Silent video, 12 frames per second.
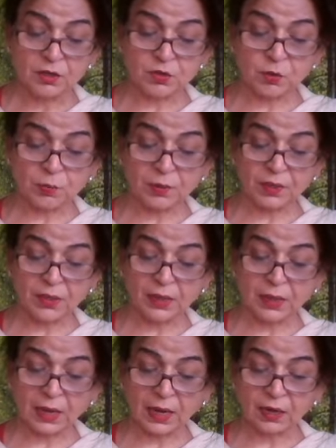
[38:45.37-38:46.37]

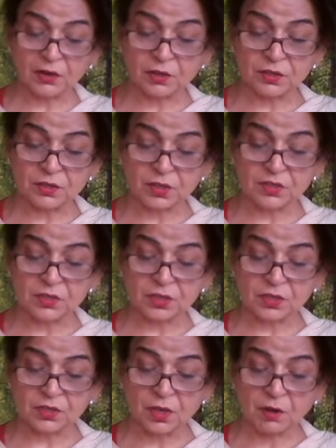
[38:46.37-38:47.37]
Supratik cannot resist
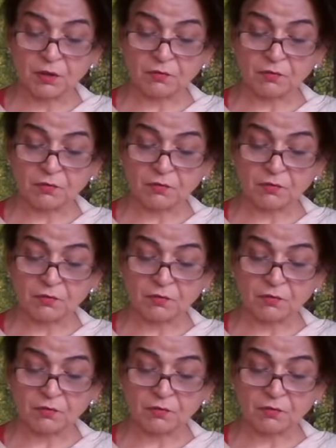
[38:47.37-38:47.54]
this.